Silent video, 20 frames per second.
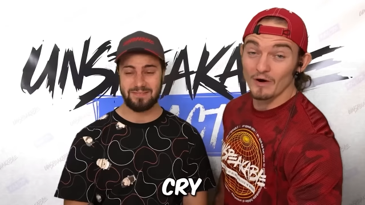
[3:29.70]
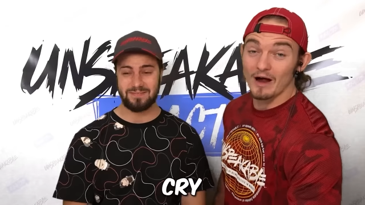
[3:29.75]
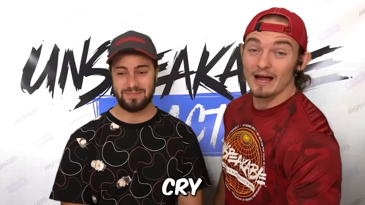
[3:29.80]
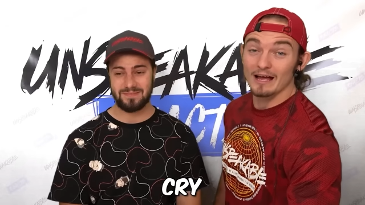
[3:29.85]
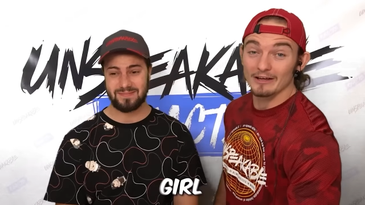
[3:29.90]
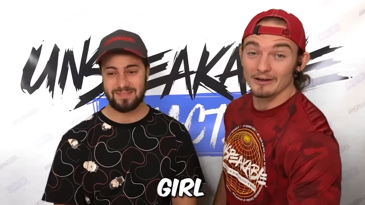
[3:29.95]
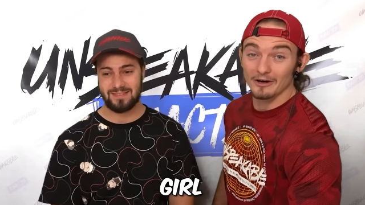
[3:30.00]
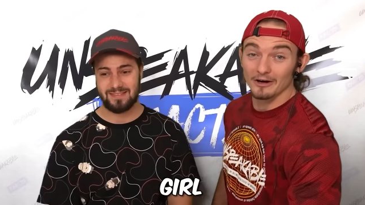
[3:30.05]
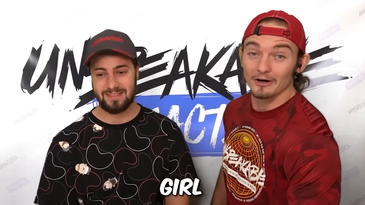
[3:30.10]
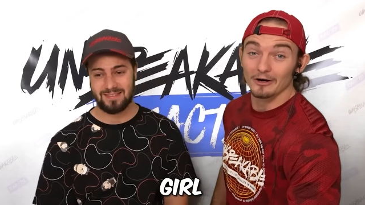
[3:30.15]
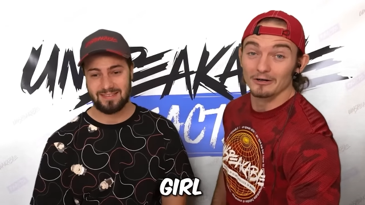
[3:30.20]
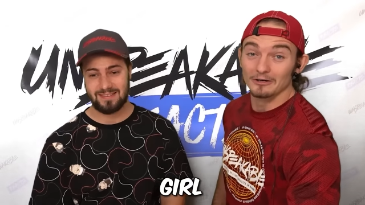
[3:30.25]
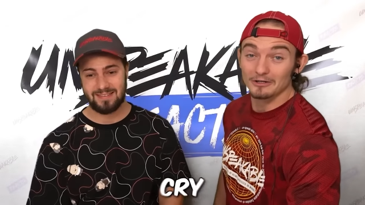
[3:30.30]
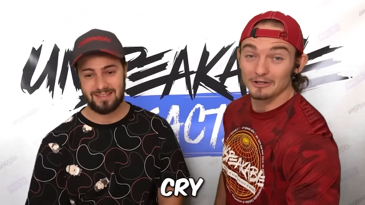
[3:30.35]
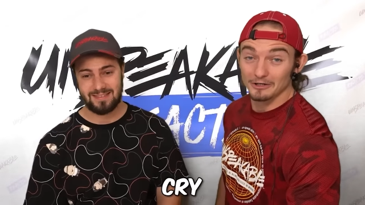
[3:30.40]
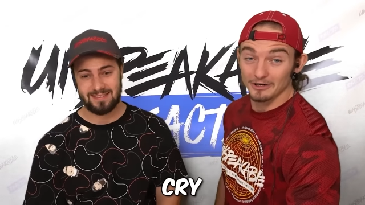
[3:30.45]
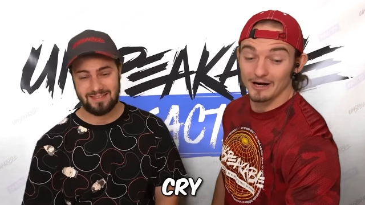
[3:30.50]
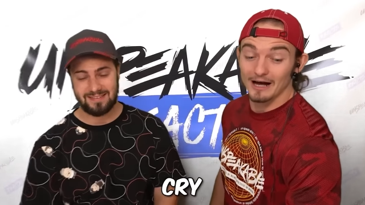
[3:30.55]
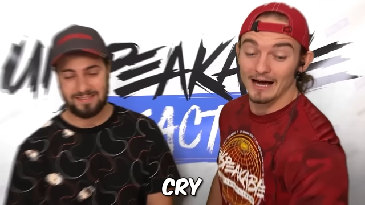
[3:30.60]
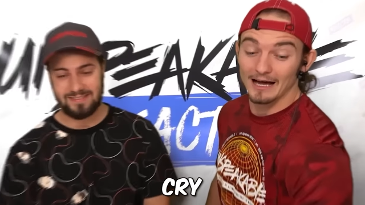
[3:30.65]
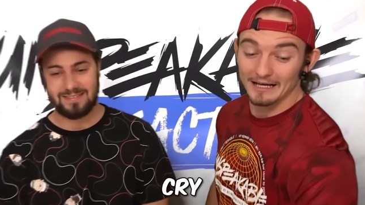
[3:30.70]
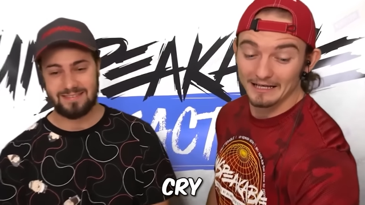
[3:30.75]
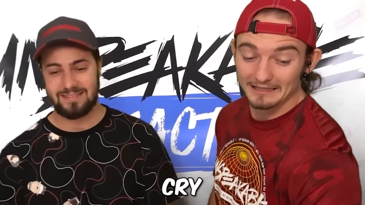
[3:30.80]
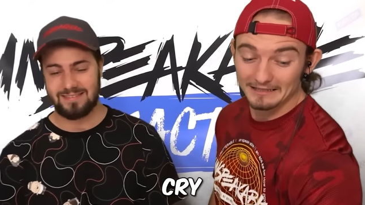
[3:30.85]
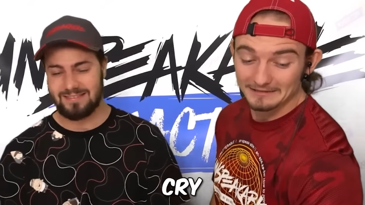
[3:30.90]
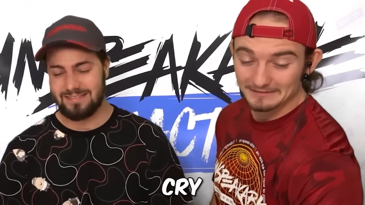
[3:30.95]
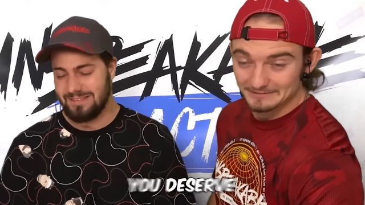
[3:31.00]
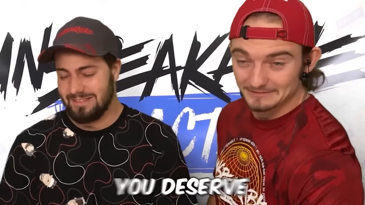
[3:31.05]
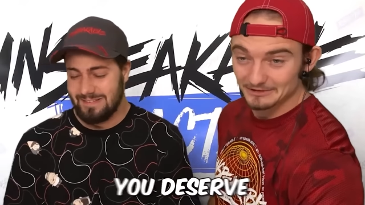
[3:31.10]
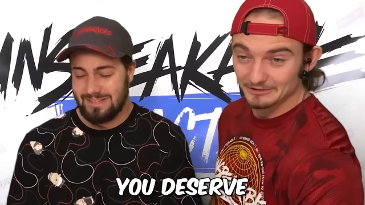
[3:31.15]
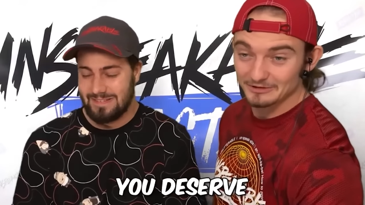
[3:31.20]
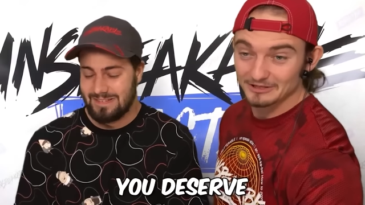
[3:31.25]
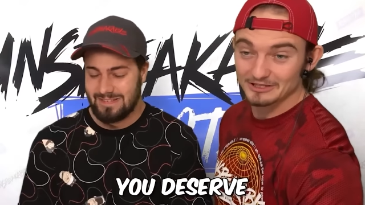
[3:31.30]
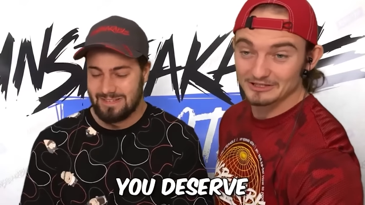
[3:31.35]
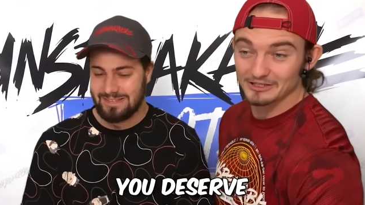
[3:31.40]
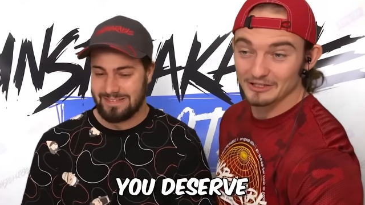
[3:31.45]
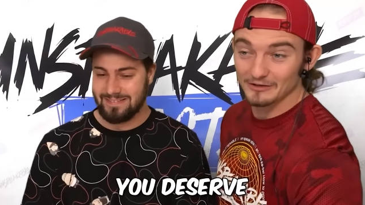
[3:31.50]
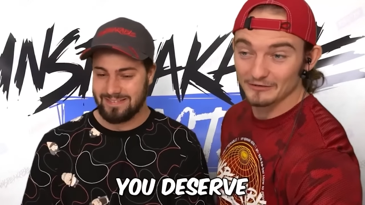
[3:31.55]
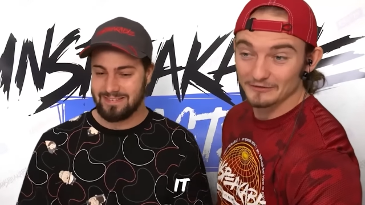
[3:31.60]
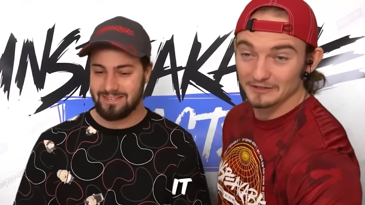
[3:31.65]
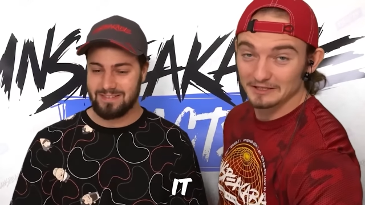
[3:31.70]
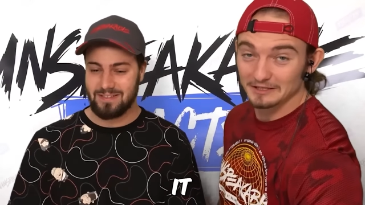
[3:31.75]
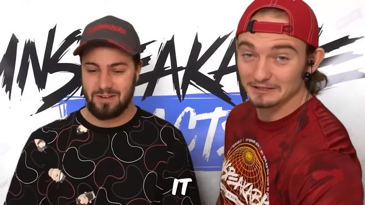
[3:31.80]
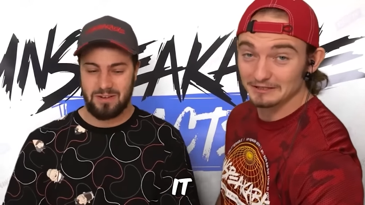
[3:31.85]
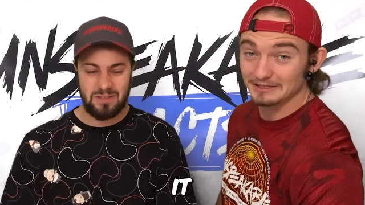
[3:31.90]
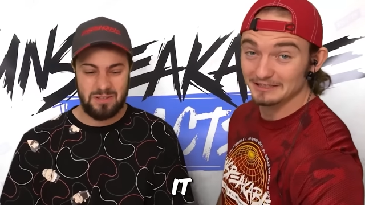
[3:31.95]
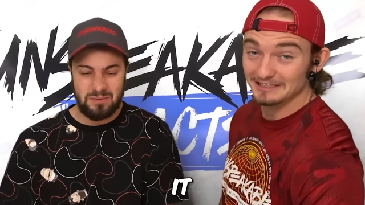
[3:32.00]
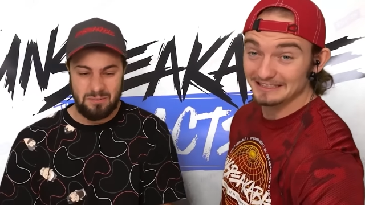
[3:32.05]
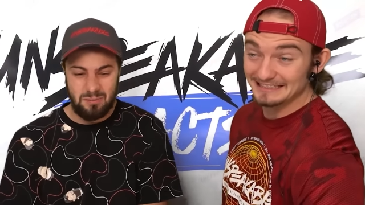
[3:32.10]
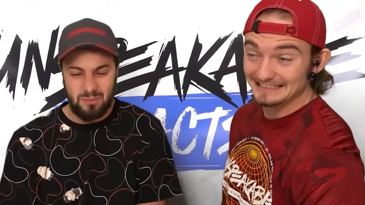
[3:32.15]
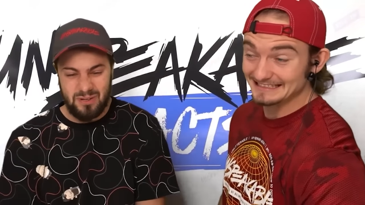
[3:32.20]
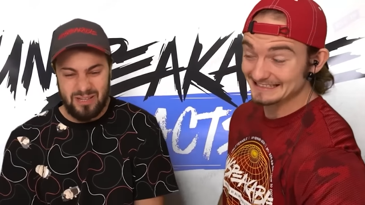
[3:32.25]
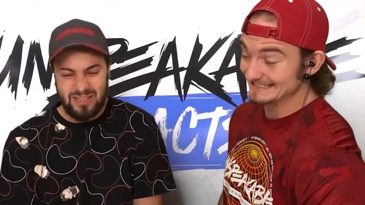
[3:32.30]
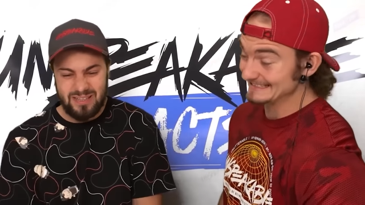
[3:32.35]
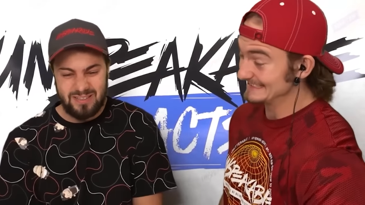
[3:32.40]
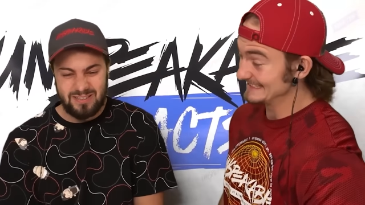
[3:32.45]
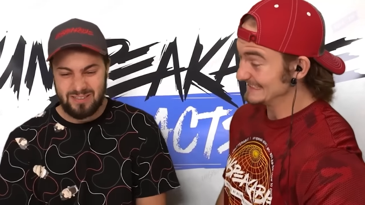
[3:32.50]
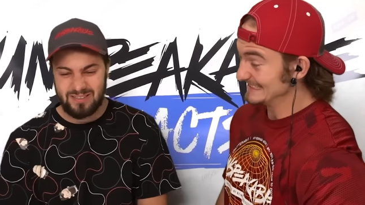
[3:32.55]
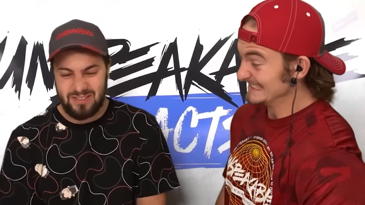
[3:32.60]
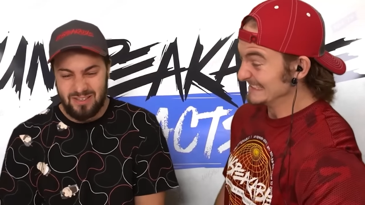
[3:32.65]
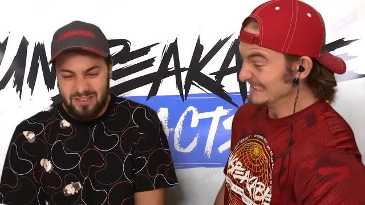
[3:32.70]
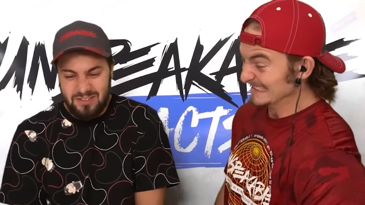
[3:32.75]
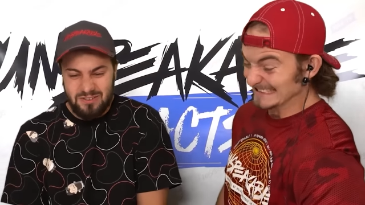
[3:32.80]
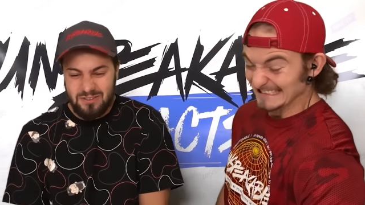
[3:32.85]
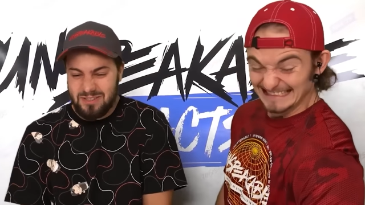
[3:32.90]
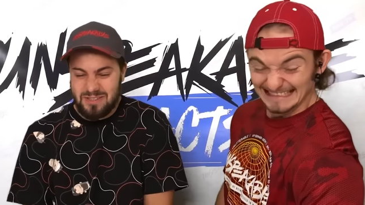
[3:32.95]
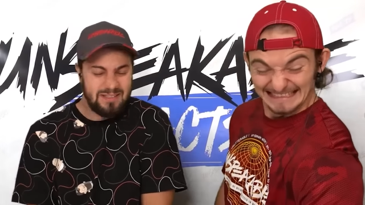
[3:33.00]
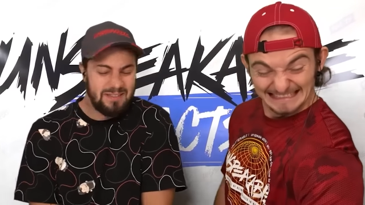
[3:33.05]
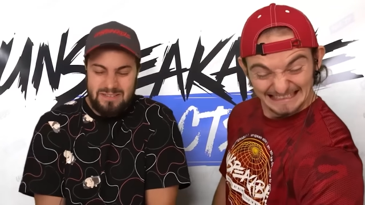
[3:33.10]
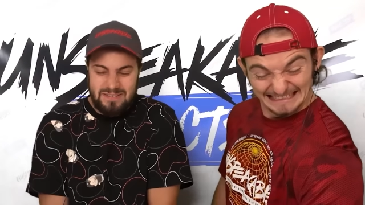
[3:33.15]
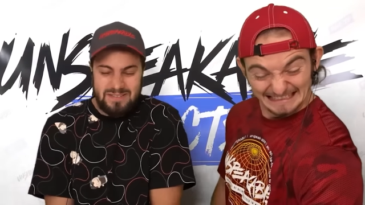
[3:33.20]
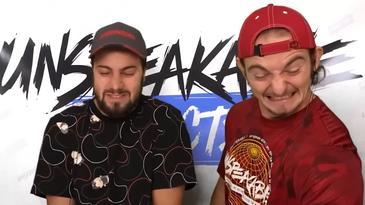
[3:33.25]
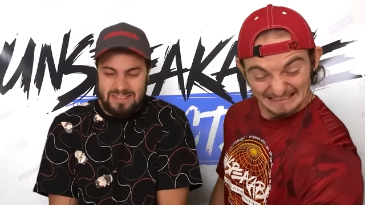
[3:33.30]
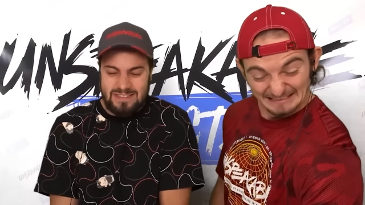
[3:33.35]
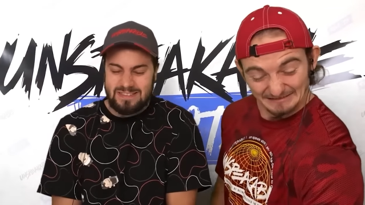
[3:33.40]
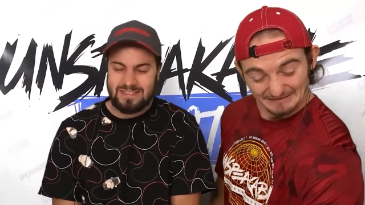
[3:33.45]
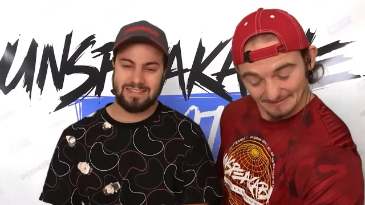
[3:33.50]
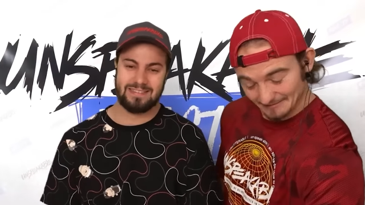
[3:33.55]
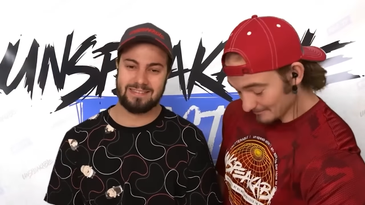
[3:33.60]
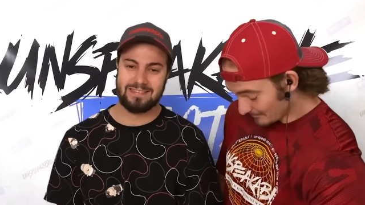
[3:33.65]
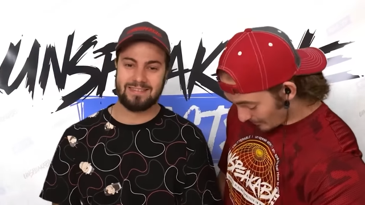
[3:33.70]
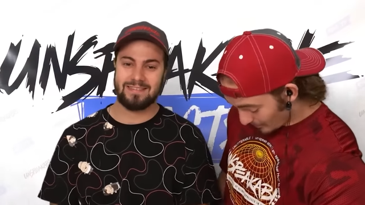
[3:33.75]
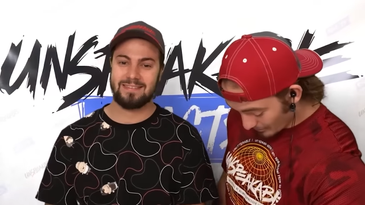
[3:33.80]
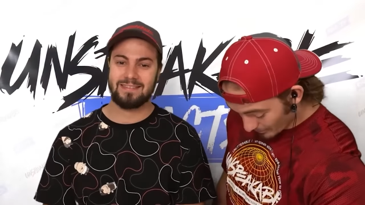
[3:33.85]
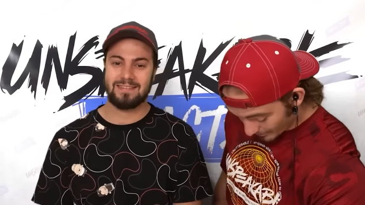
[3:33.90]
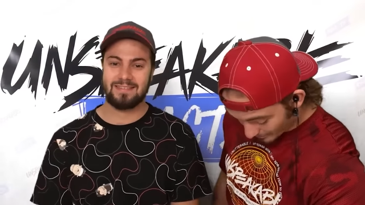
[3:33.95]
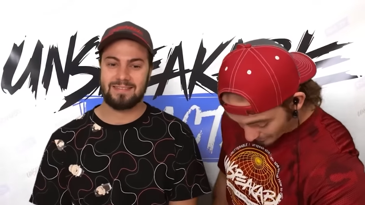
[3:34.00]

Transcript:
Speaker 1: Cry, girl. Cry. You deserve it. On the brick, concrete. Ugh. Oh,